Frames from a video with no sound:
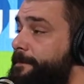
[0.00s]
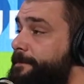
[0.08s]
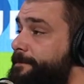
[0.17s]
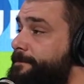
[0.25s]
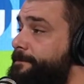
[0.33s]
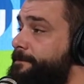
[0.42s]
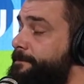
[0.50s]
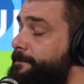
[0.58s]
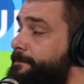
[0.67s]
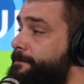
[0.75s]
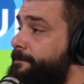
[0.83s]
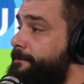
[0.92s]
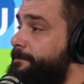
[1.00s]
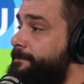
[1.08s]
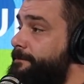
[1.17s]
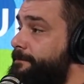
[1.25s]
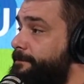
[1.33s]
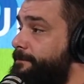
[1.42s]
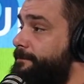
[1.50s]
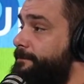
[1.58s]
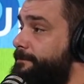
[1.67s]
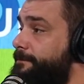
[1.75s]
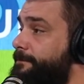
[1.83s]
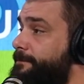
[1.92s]

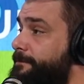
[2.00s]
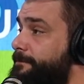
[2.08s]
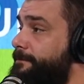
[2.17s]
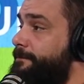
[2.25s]
(not speaking)